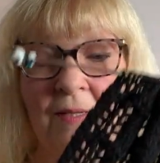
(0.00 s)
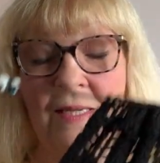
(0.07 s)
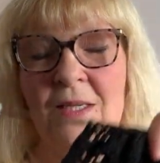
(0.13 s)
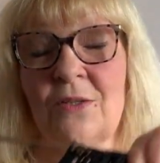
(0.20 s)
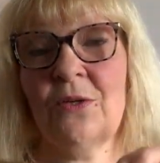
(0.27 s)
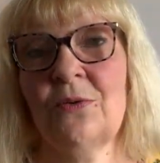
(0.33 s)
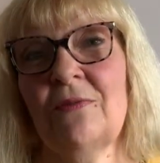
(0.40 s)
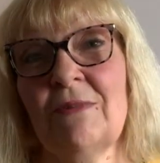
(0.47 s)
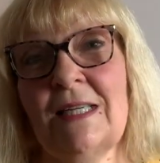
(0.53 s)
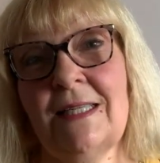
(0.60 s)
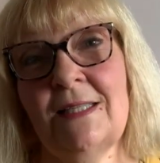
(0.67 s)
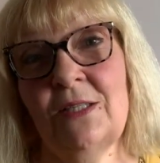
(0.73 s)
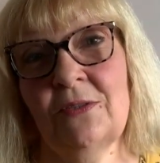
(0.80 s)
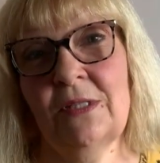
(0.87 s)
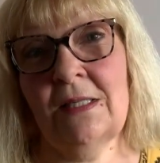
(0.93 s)
I can only
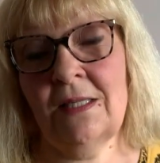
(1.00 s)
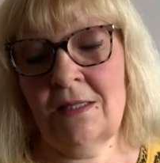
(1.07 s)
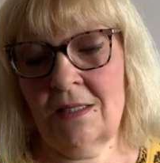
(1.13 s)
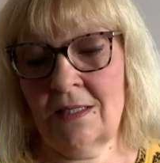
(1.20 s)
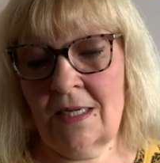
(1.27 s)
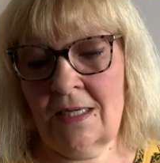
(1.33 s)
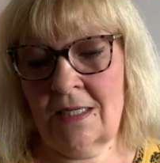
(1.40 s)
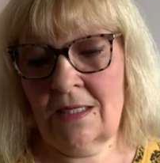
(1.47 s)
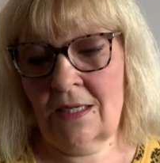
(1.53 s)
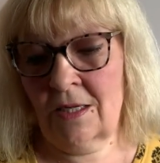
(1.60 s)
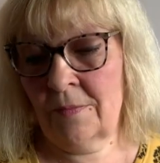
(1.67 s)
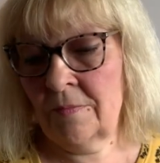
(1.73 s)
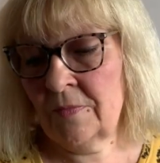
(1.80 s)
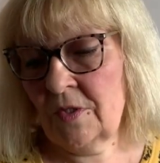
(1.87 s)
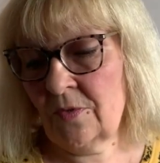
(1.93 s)
really do it in the
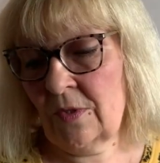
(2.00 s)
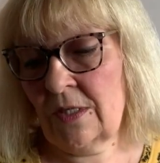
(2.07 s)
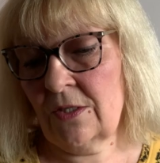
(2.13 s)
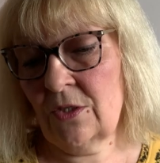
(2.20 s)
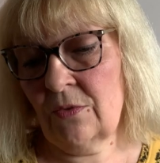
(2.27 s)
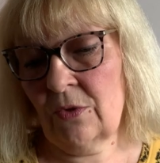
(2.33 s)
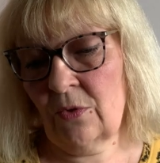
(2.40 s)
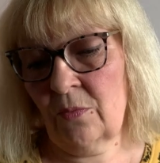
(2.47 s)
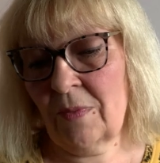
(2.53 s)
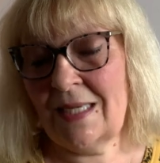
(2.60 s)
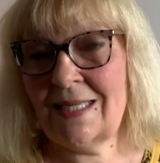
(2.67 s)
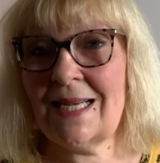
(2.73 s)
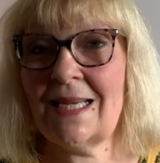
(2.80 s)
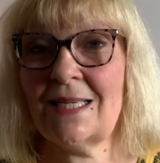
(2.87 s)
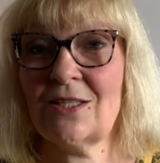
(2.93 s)
daytime, so I can do it on my
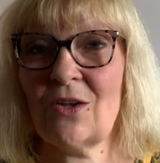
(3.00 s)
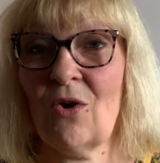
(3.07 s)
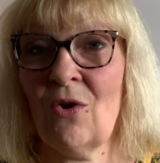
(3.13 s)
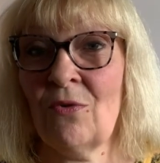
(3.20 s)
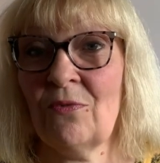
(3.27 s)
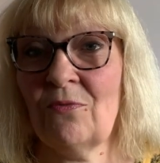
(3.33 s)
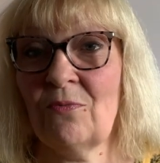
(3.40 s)
days off,